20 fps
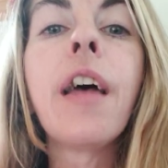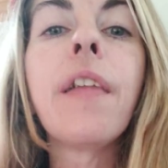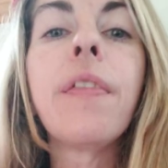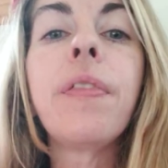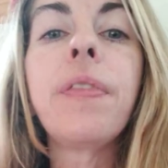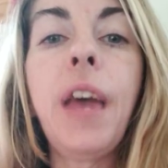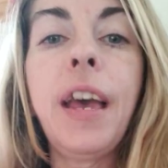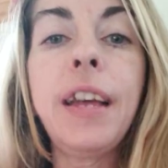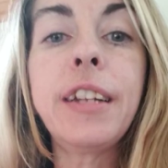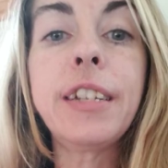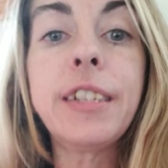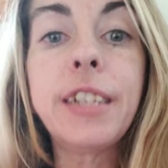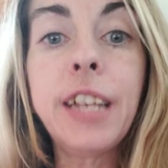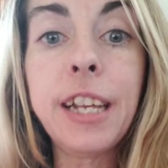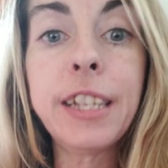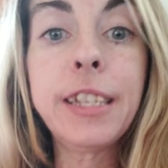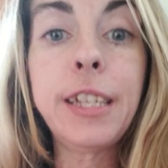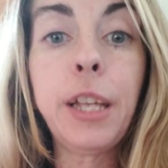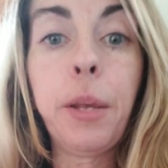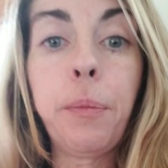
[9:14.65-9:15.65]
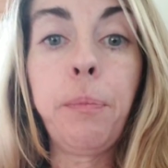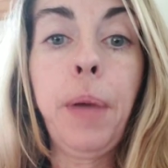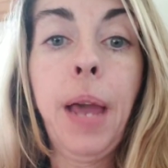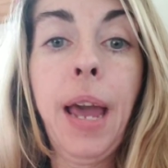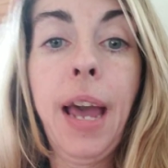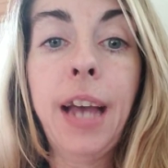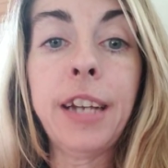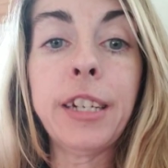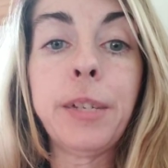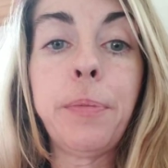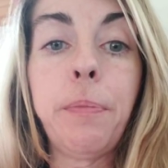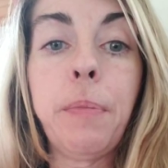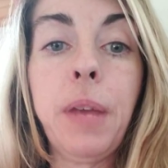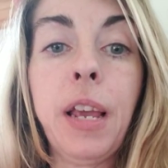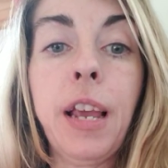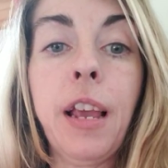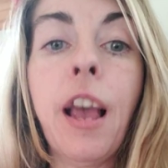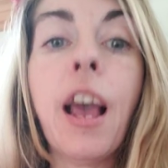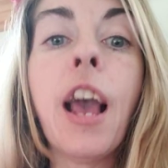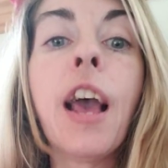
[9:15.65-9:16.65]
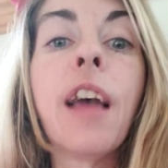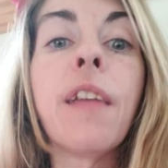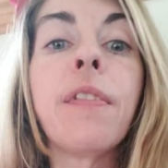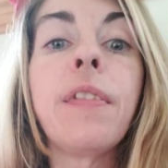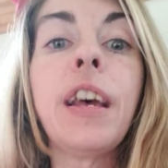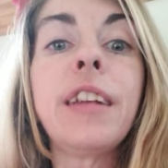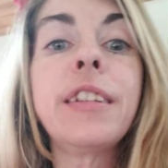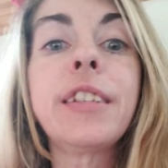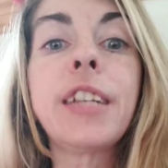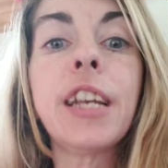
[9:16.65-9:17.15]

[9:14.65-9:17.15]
that does impact me. That